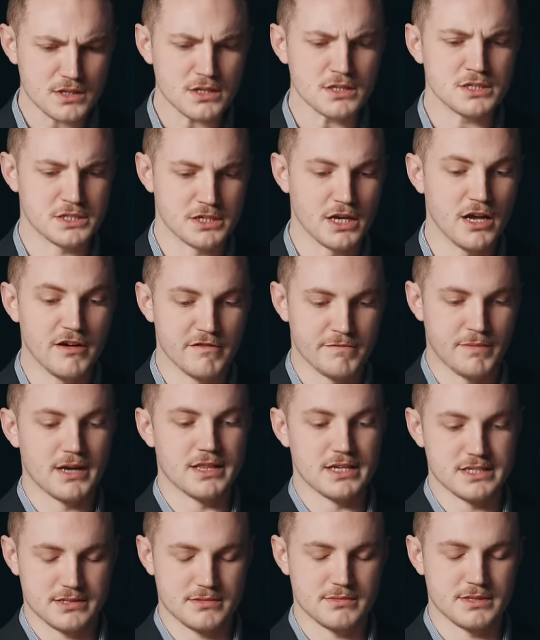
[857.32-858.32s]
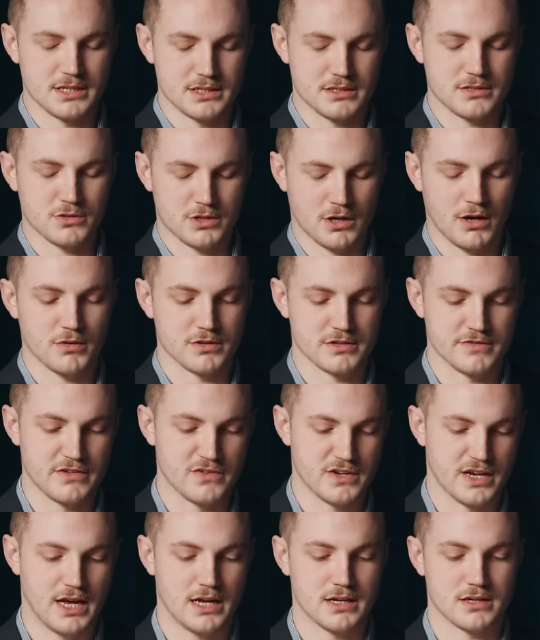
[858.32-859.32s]
served by this cult of
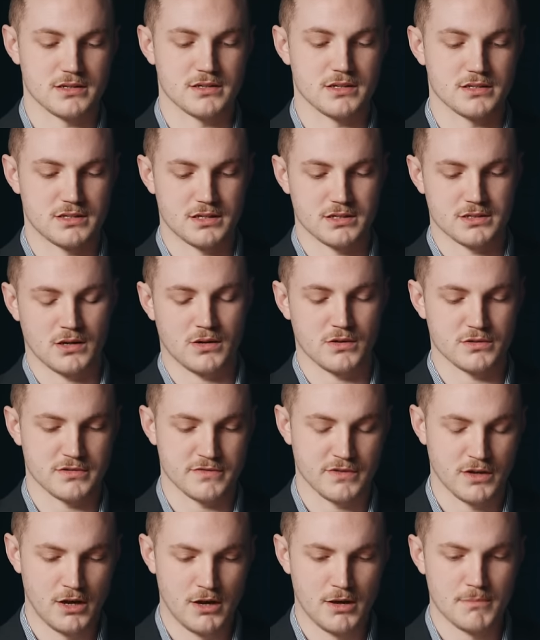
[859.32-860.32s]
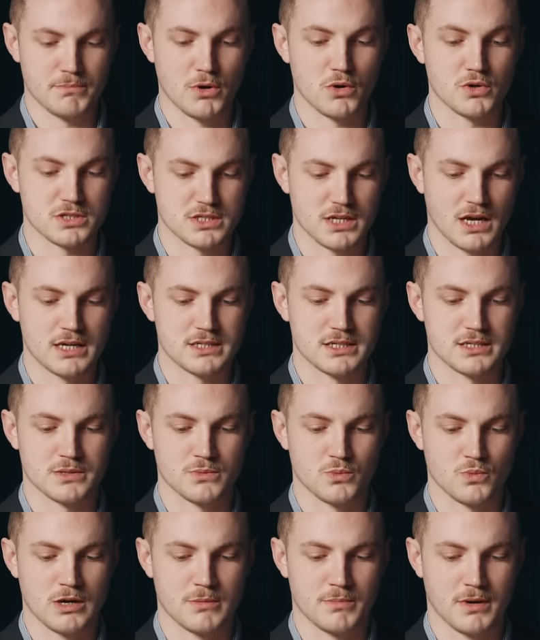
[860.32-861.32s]
even-handedness, this cult of both
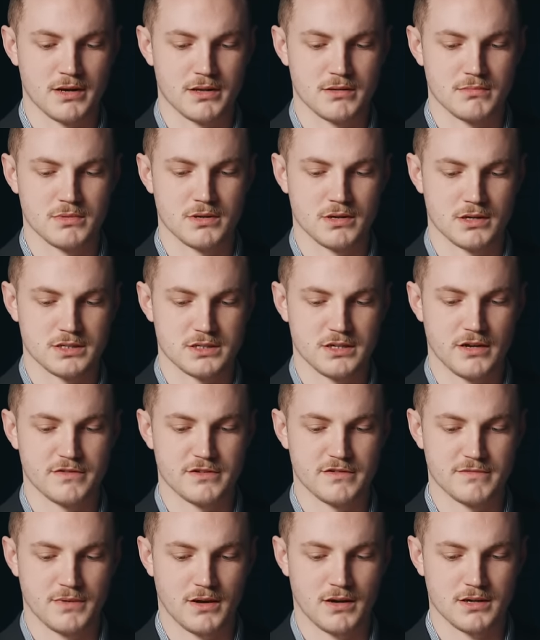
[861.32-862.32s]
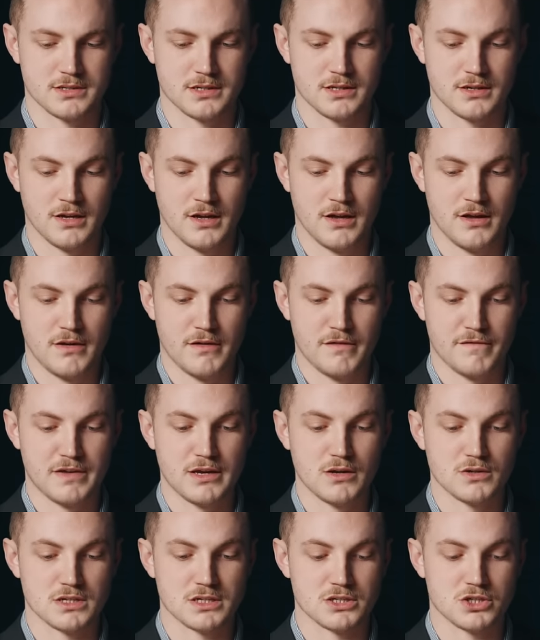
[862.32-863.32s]
sidesism, whereby the Conservative Party
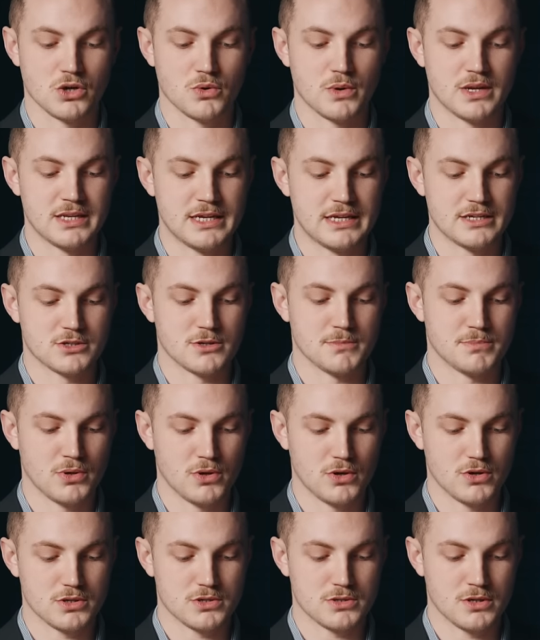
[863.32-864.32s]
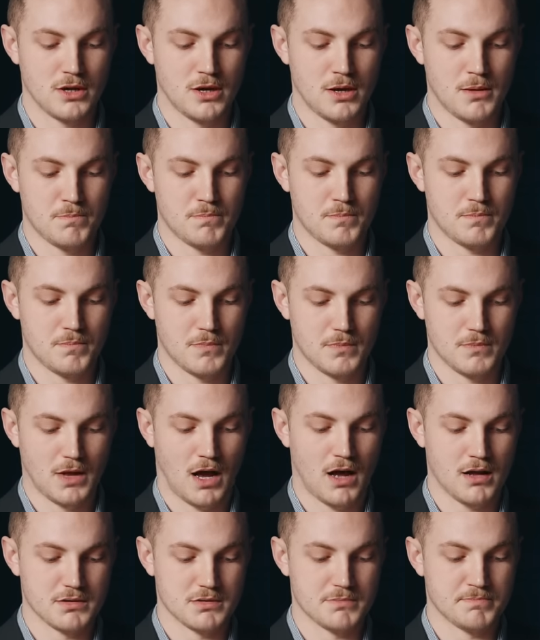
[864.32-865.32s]
feels as though it needs to put
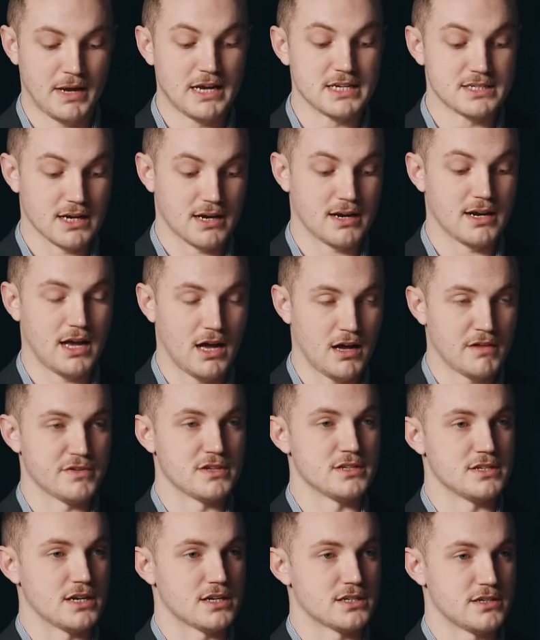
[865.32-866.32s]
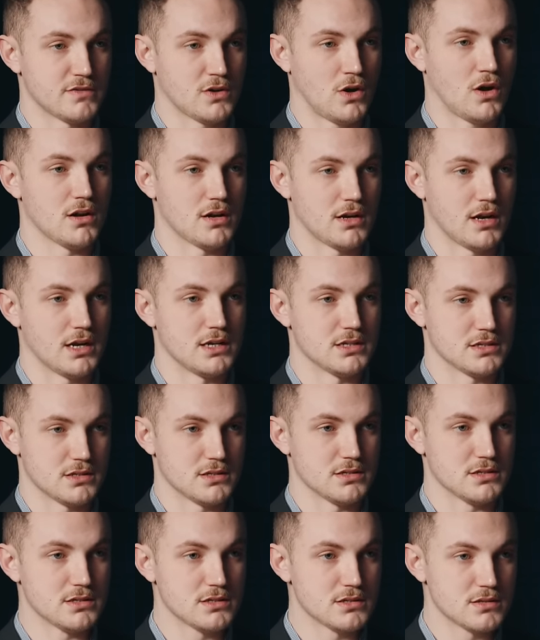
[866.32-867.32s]
basically our vindictive
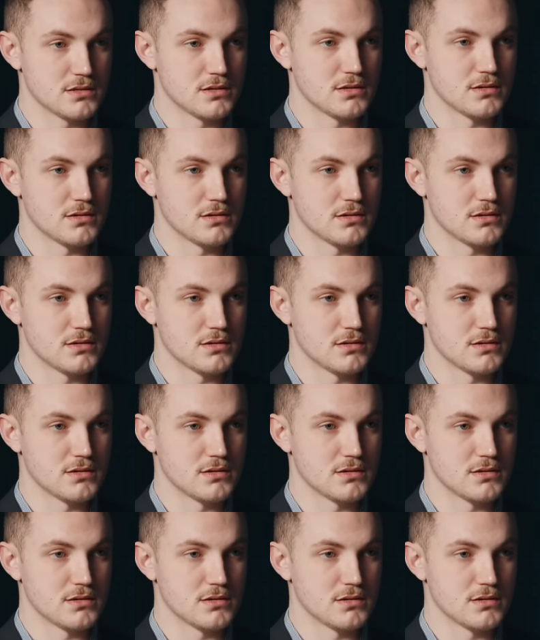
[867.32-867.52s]
colonizers